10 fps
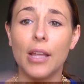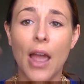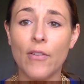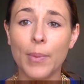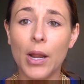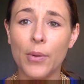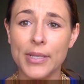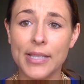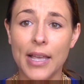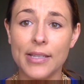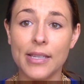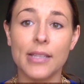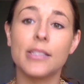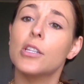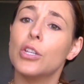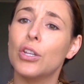everybody always says is,